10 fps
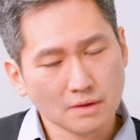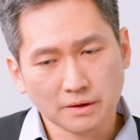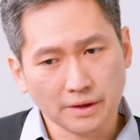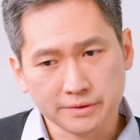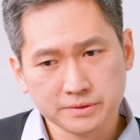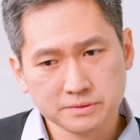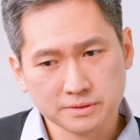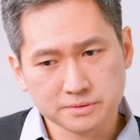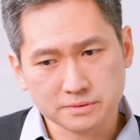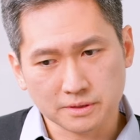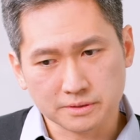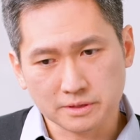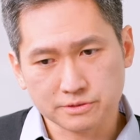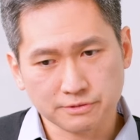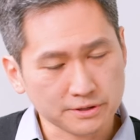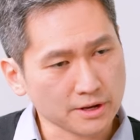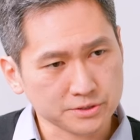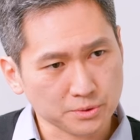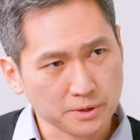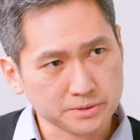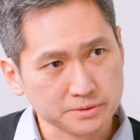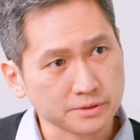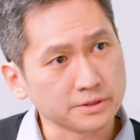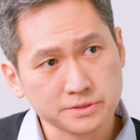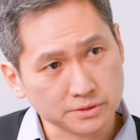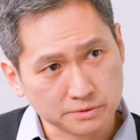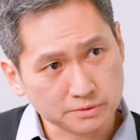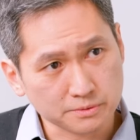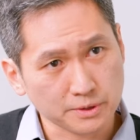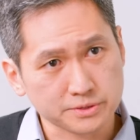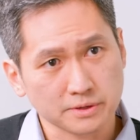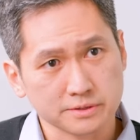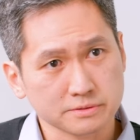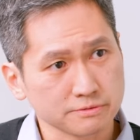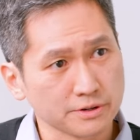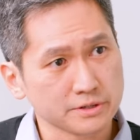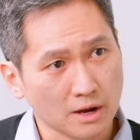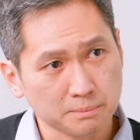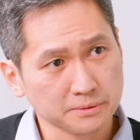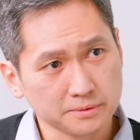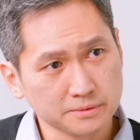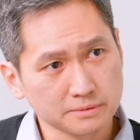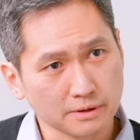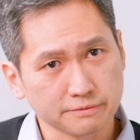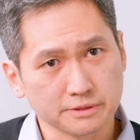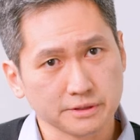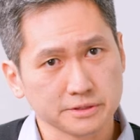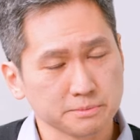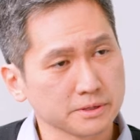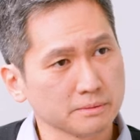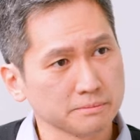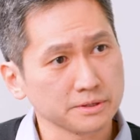I think that's a fantastic question. It is a question that's very topical. I feel like it's become